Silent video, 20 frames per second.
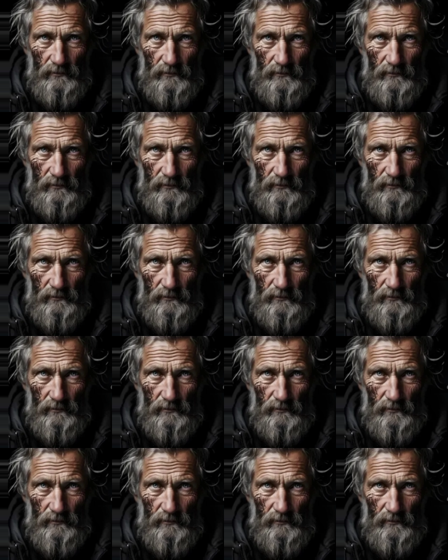
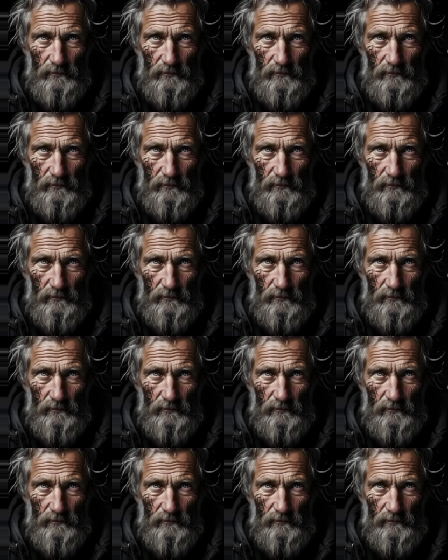
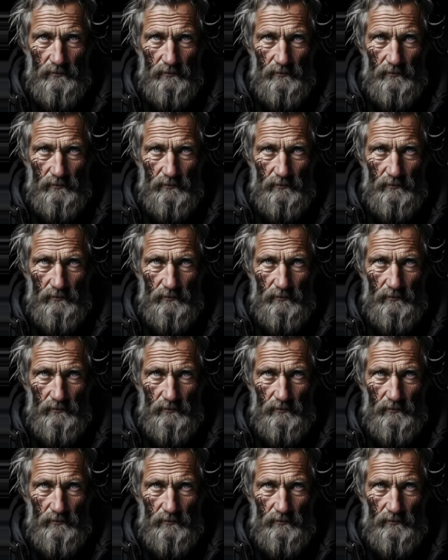Nothing is said.